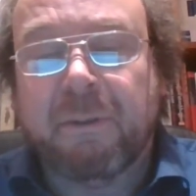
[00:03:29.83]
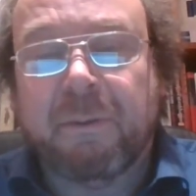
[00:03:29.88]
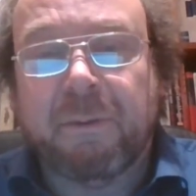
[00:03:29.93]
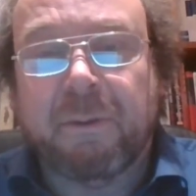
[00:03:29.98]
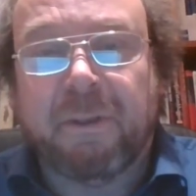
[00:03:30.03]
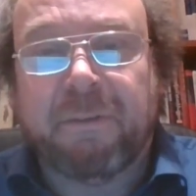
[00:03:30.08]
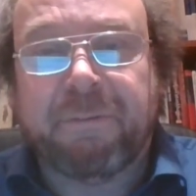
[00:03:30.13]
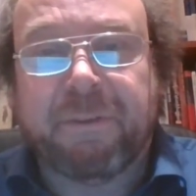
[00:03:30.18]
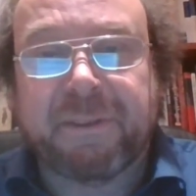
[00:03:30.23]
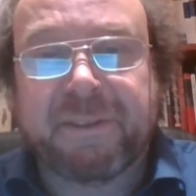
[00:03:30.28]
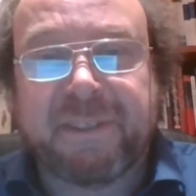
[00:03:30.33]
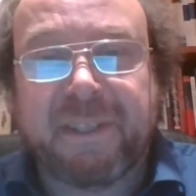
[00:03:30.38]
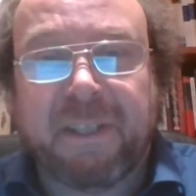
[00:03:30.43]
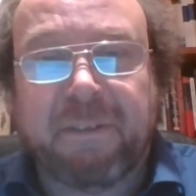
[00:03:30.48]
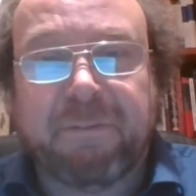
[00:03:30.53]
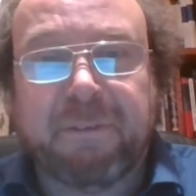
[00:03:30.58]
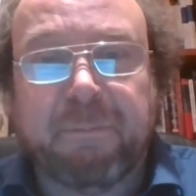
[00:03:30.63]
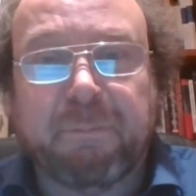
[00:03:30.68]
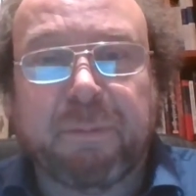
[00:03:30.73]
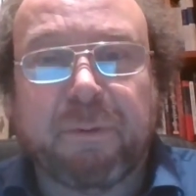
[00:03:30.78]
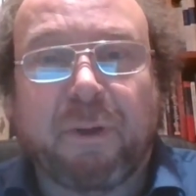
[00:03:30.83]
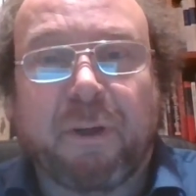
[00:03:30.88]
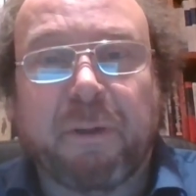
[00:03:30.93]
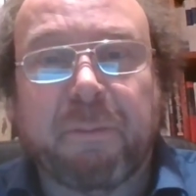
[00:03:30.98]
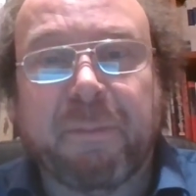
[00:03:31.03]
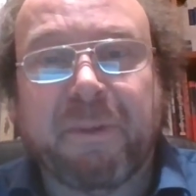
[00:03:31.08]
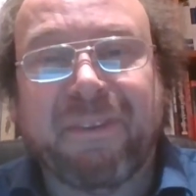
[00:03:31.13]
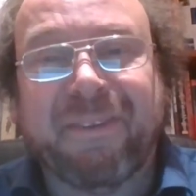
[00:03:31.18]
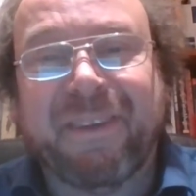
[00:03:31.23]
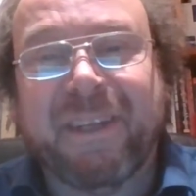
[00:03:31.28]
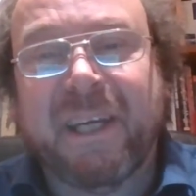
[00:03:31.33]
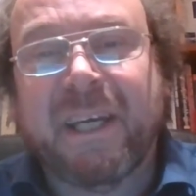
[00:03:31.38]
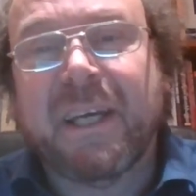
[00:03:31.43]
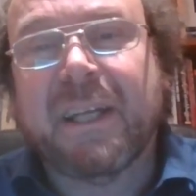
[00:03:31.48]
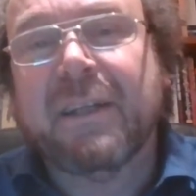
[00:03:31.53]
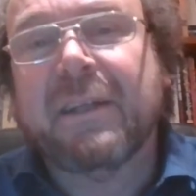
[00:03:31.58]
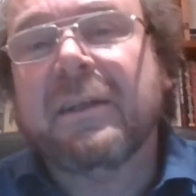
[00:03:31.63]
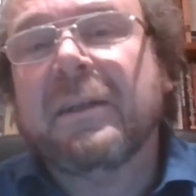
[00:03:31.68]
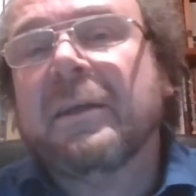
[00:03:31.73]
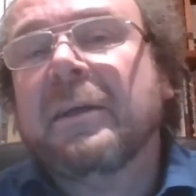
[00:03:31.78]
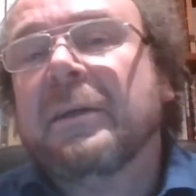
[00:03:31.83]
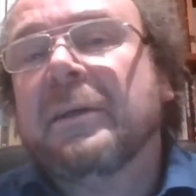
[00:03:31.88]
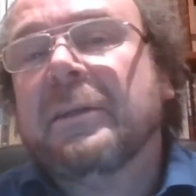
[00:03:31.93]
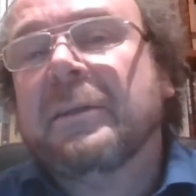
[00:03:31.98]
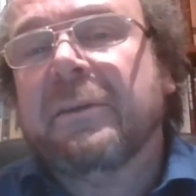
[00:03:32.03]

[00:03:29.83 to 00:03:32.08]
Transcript: or for self-employment, then